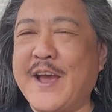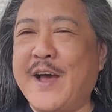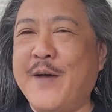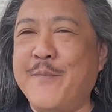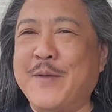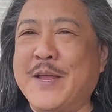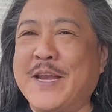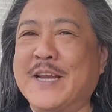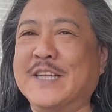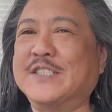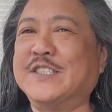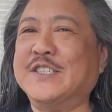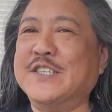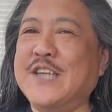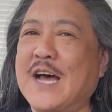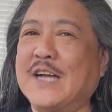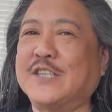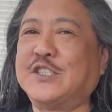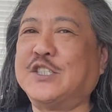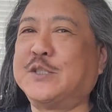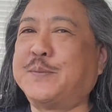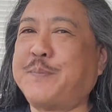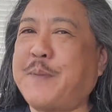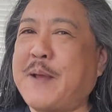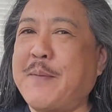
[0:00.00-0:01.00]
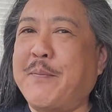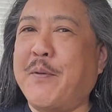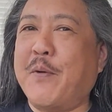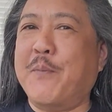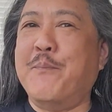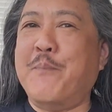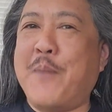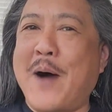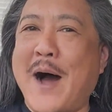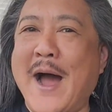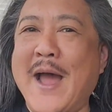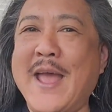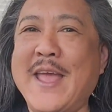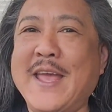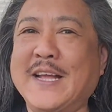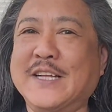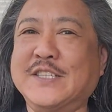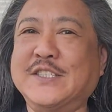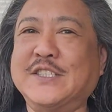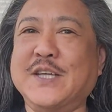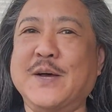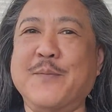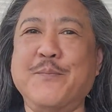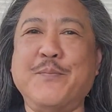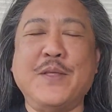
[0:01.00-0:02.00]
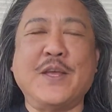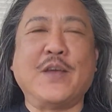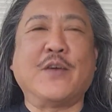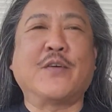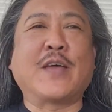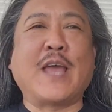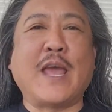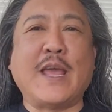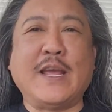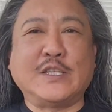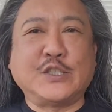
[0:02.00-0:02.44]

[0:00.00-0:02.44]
I mean, it's not just people buying something, okay?